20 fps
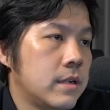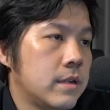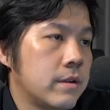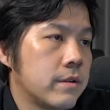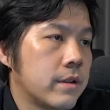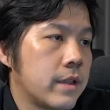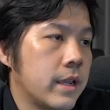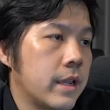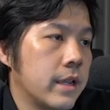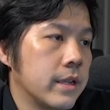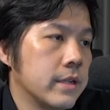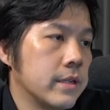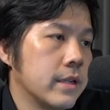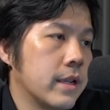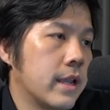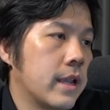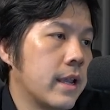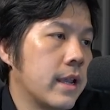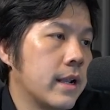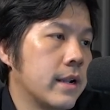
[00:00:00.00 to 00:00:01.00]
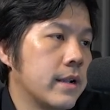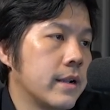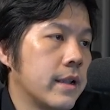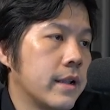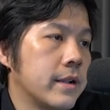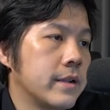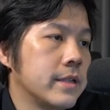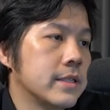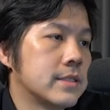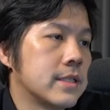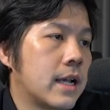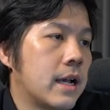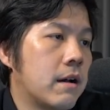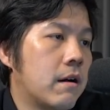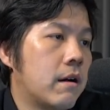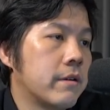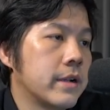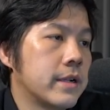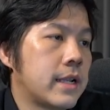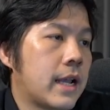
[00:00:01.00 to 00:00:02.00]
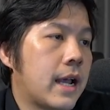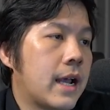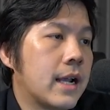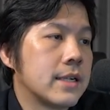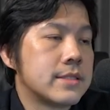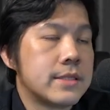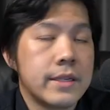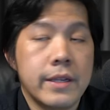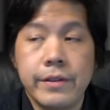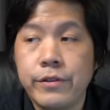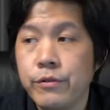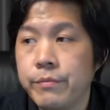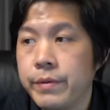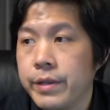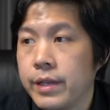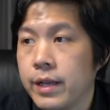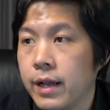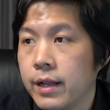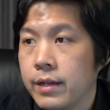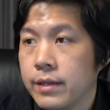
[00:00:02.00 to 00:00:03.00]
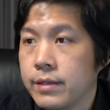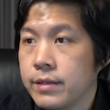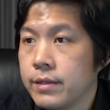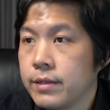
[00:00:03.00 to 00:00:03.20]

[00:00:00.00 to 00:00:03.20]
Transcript: Okay, and these are all the tasks that need to be done.